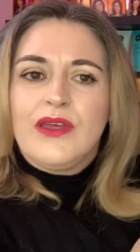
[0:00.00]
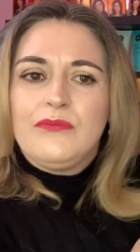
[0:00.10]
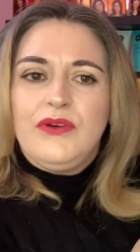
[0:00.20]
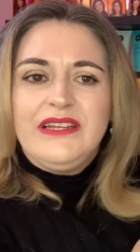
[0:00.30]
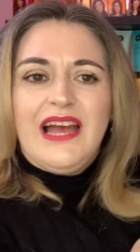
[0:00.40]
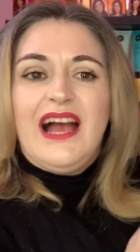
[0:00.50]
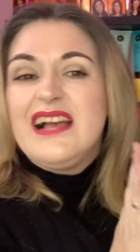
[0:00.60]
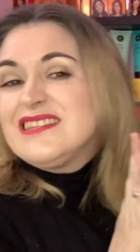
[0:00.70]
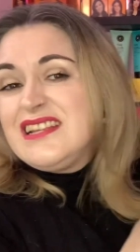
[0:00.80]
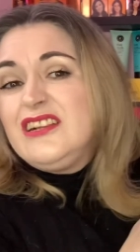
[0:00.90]
but yeah,
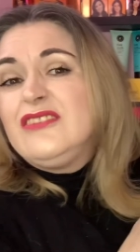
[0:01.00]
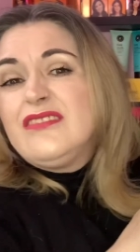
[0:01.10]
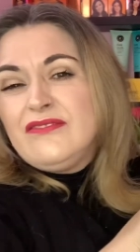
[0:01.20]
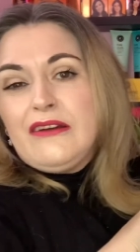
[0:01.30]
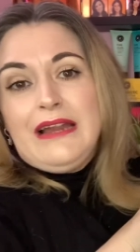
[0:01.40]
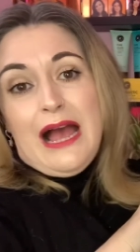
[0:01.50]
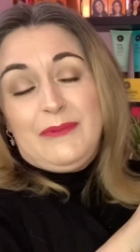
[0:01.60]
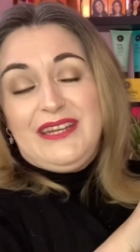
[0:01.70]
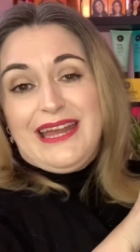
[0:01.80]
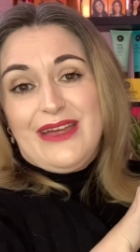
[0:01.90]
I'm still very
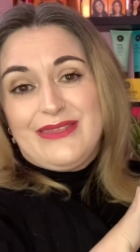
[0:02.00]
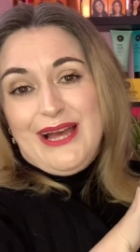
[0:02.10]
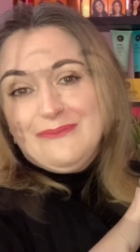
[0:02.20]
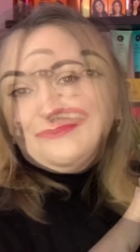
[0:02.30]
happy to get that.